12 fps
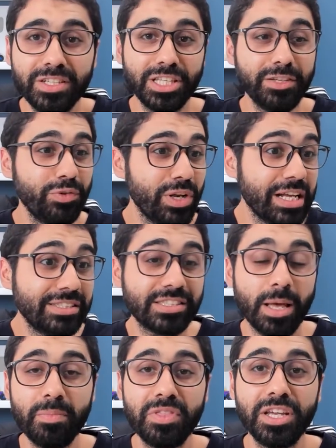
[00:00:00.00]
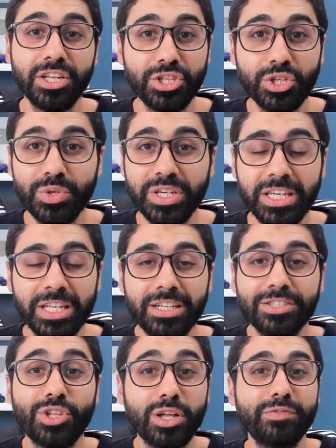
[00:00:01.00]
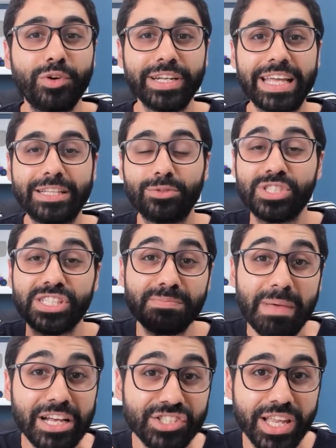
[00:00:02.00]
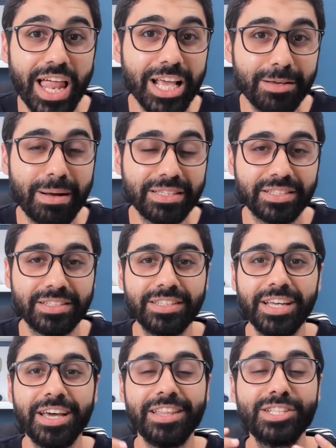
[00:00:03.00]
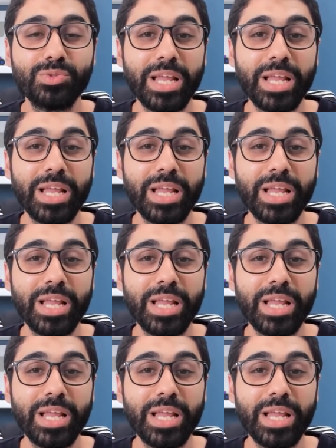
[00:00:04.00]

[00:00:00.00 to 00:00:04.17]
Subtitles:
if you learned something new here, don't forget to smash the like button. This will